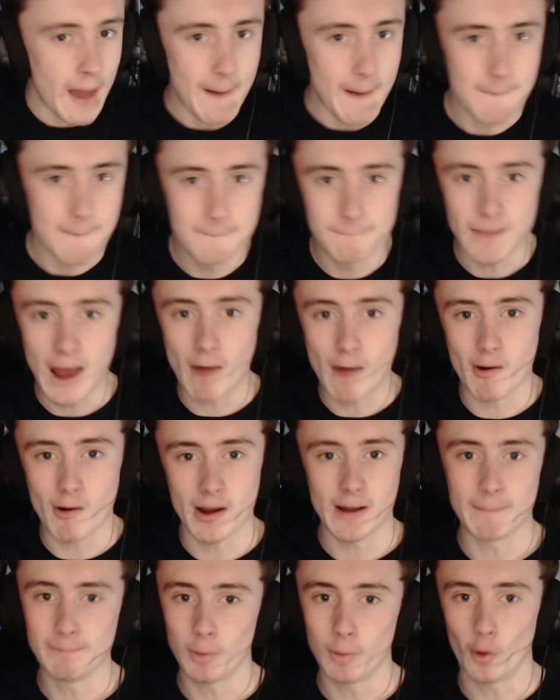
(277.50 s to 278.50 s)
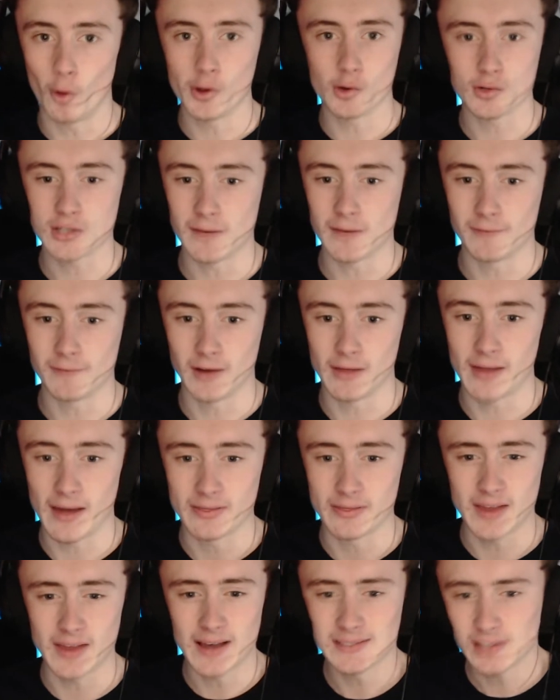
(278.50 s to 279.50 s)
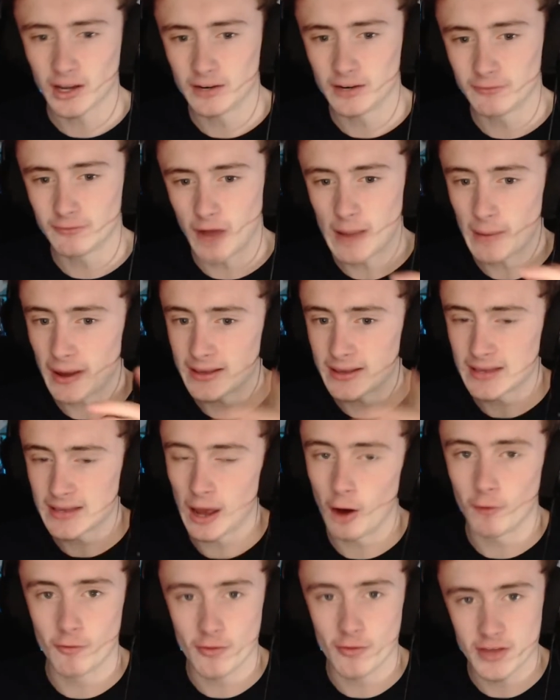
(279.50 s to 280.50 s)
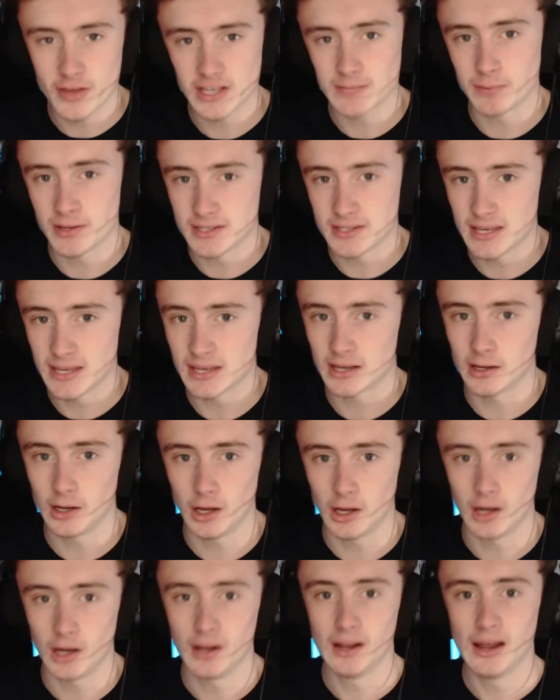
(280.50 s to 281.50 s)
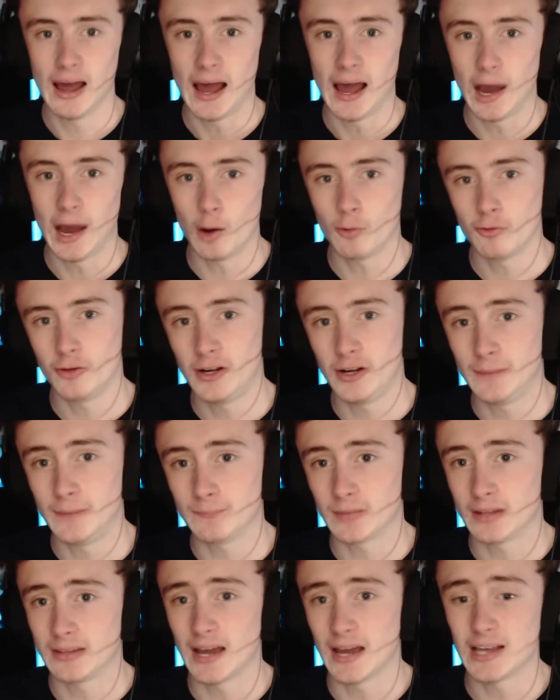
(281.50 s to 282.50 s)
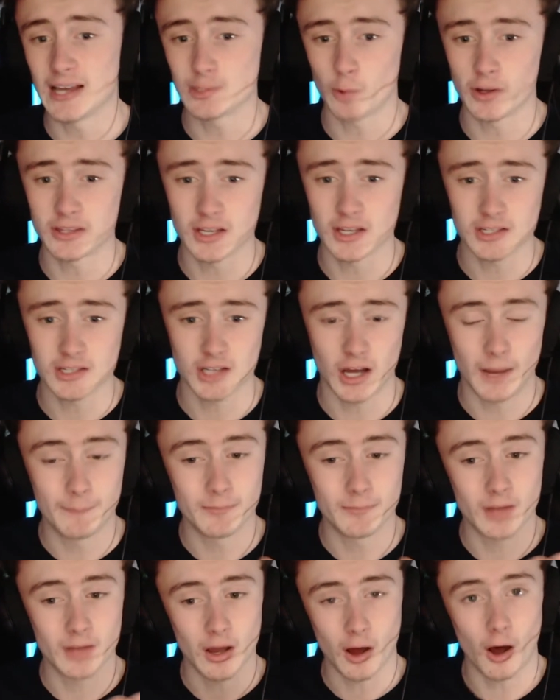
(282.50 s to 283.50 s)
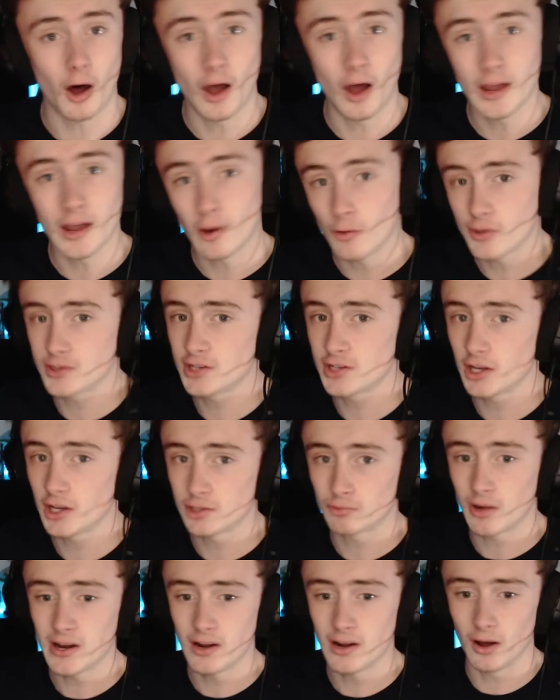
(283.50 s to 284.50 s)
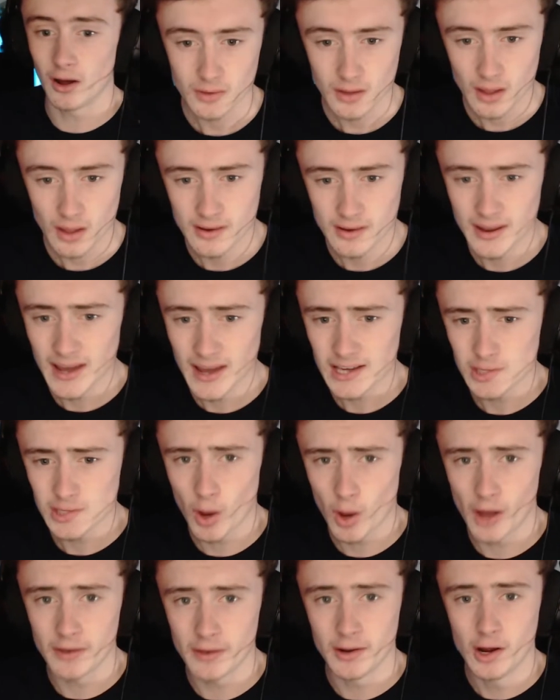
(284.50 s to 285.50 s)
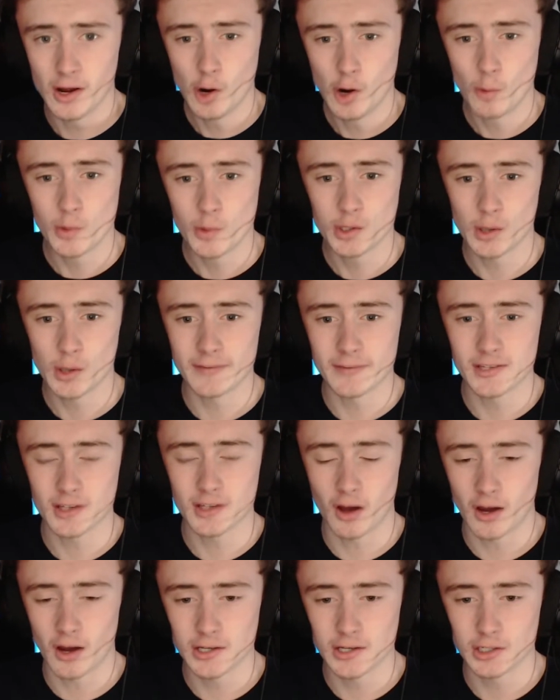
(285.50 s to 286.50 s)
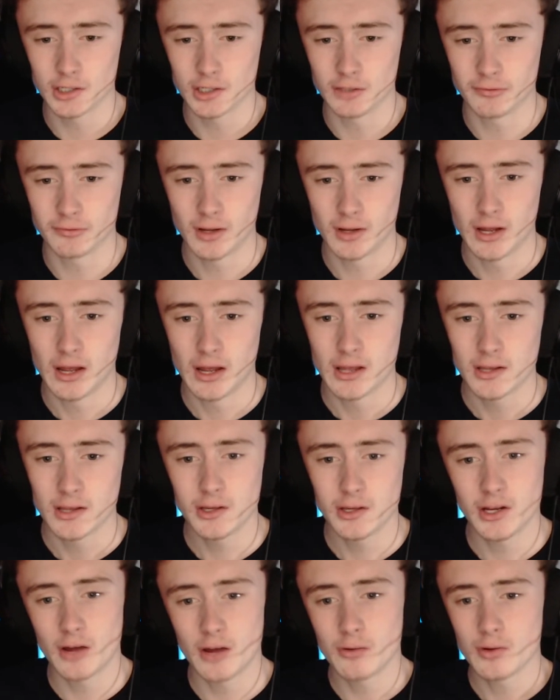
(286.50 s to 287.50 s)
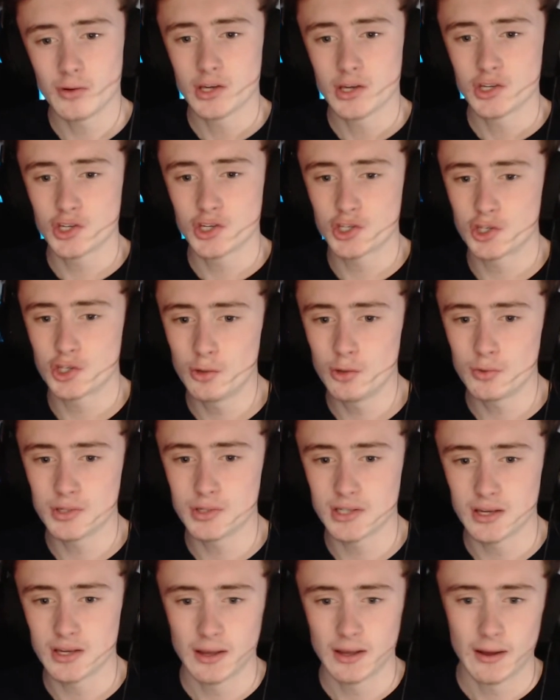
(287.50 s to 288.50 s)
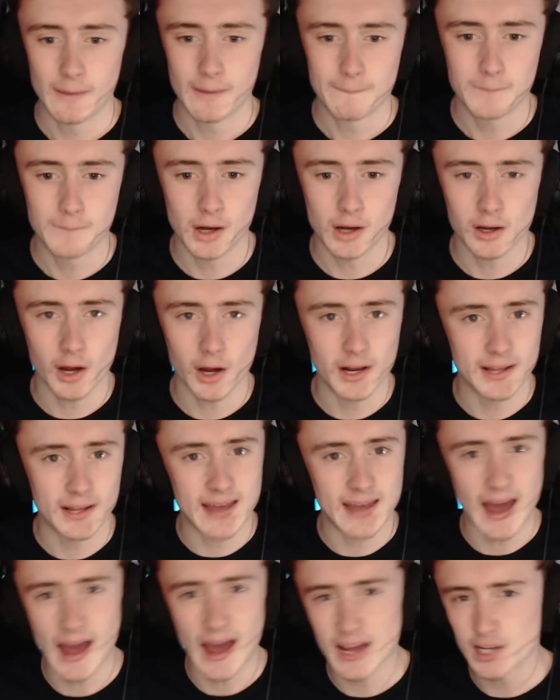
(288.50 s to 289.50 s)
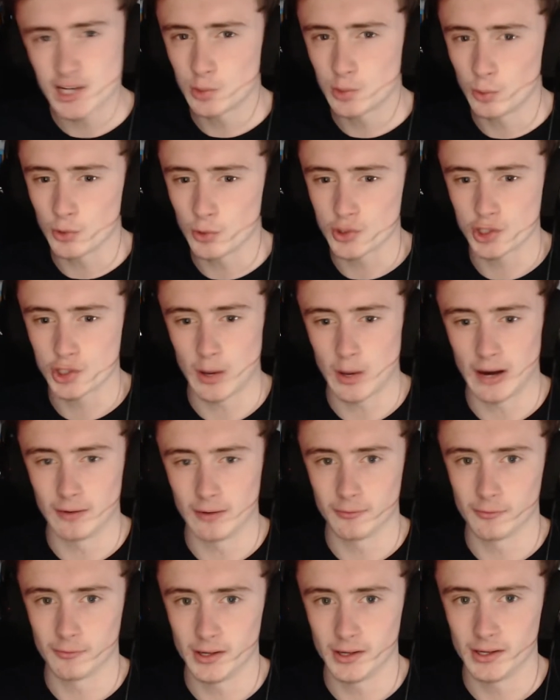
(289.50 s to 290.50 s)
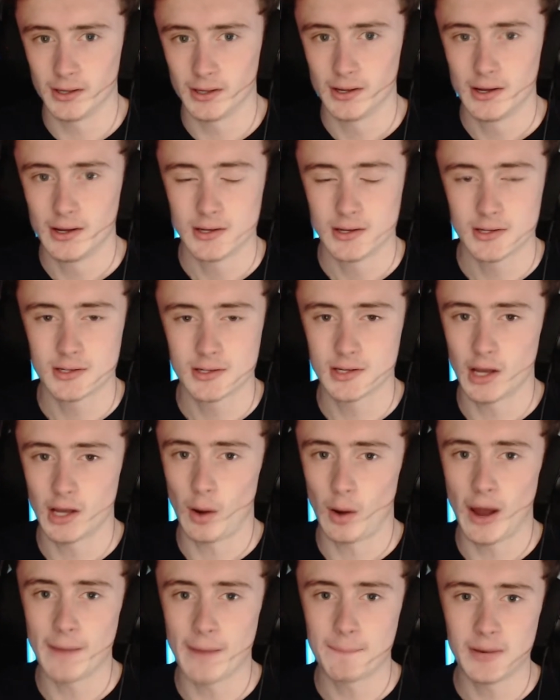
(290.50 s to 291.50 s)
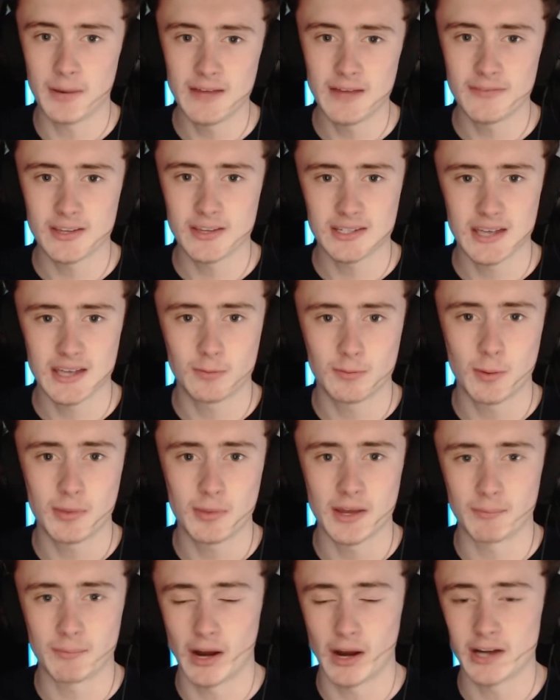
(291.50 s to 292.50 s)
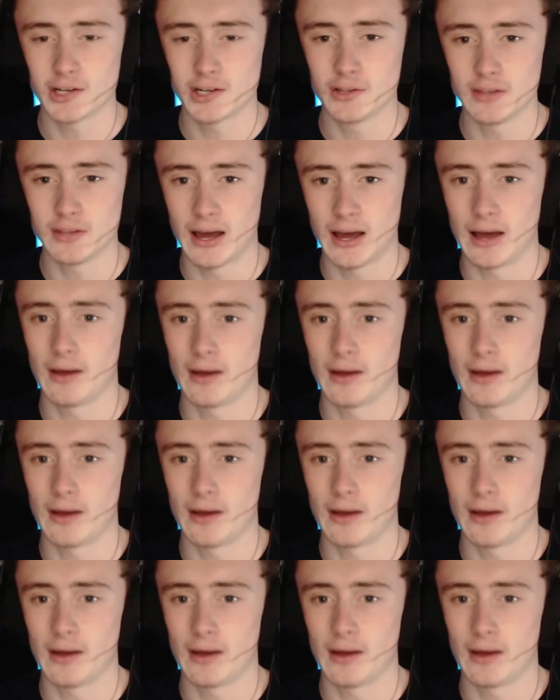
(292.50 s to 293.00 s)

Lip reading: burying a body or something like that. That's the kind of vibe I get off of this particular outfit, and that is why it does come high on the sus radar. Next one, we do have this kind of, you know, suit, but kind of casual suit outfit. So I believe this gives people the impression that